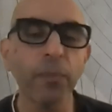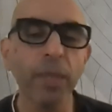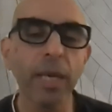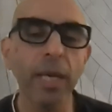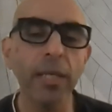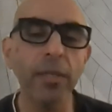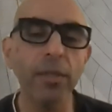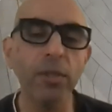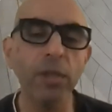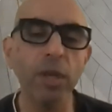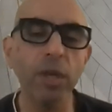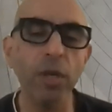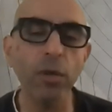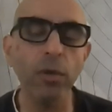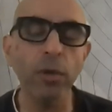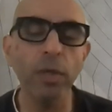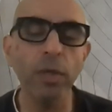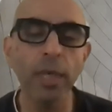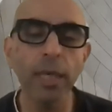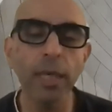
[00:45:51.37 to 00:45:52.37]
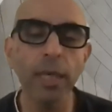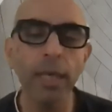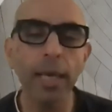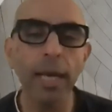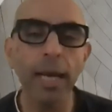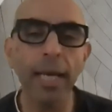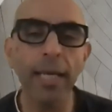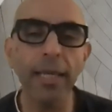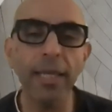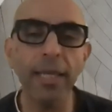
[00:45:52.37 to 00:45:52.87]
And so
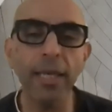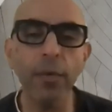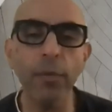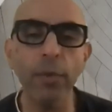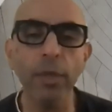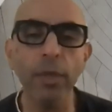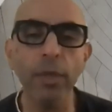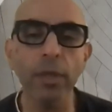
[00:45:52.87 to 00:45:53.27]
I think what